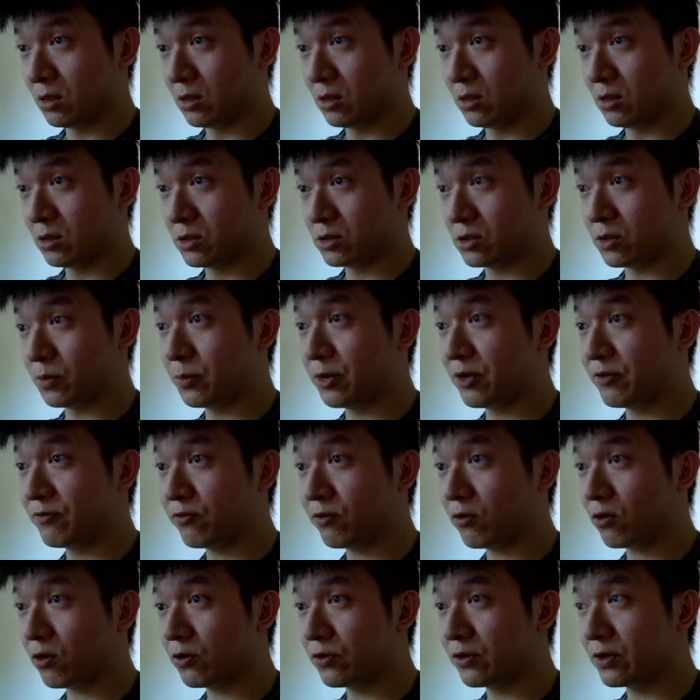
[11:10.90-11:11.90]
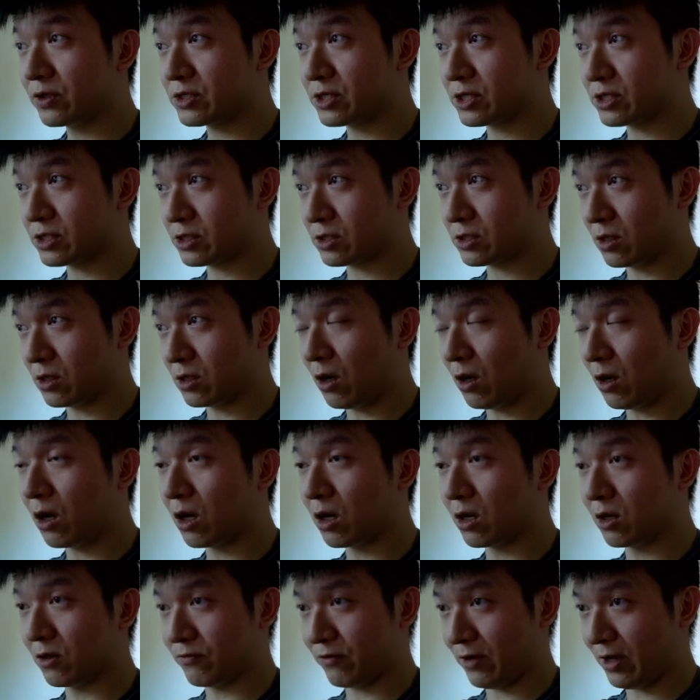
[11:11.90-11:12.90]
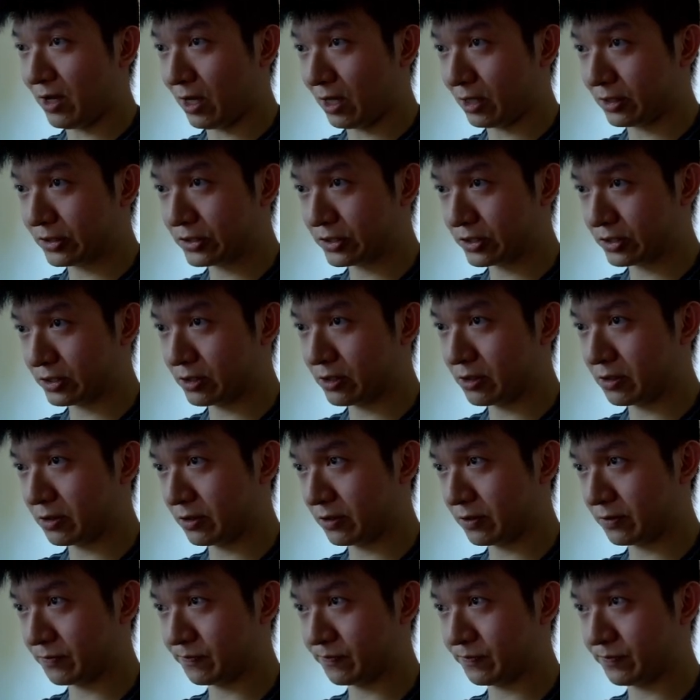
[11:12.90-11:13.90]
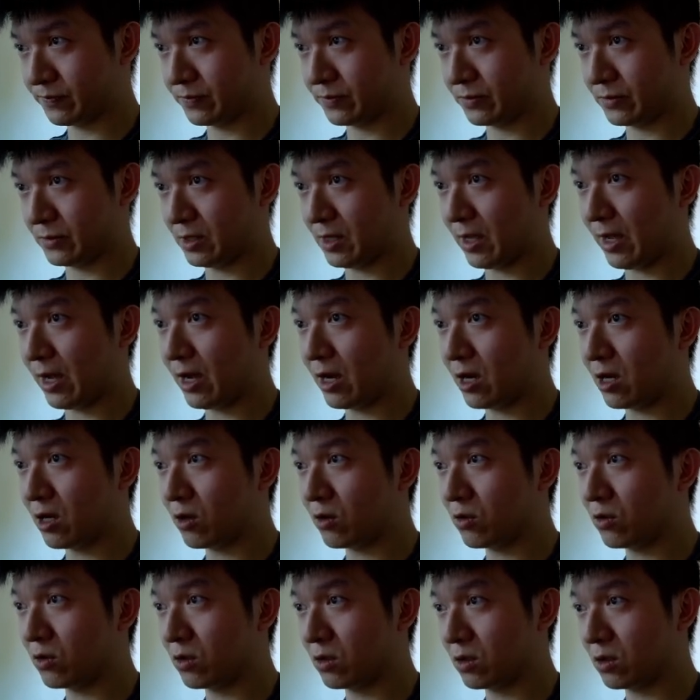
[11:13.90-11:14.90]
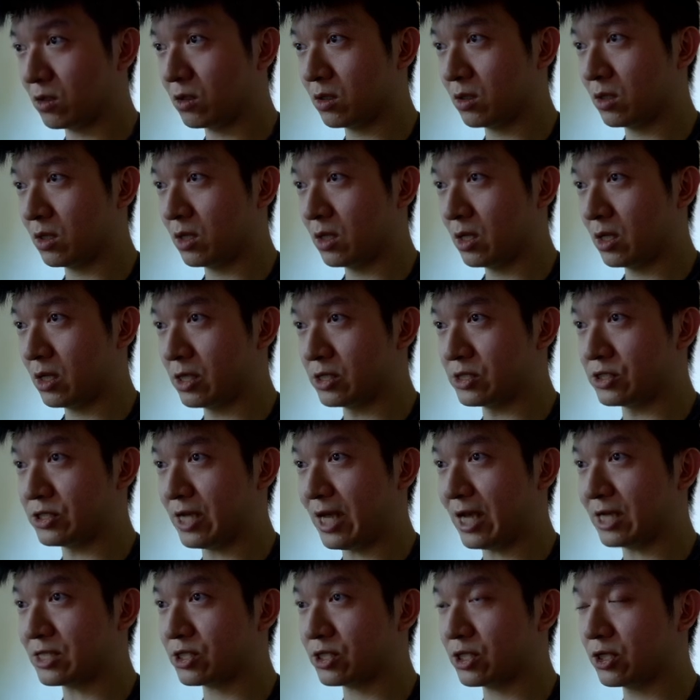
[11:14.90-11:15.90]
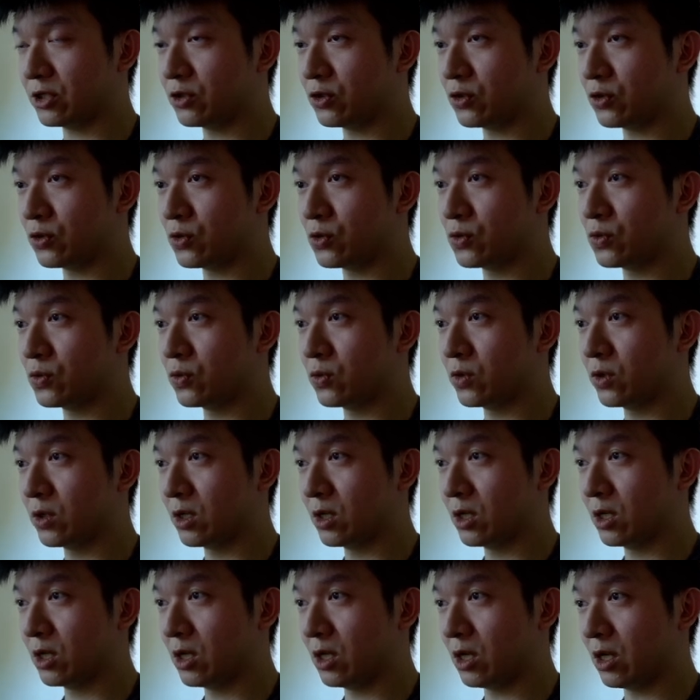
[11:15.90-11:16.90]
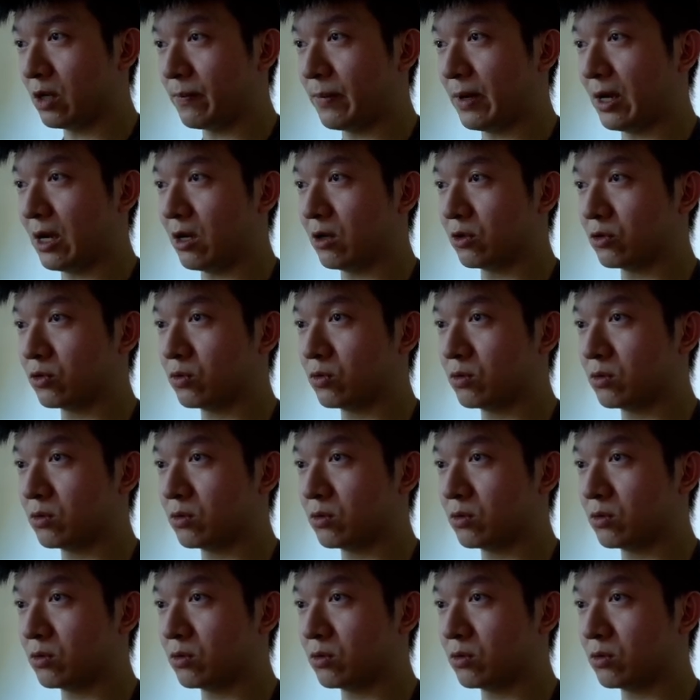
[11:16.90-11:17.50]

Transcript: So before this is R of X, now it's asking you about,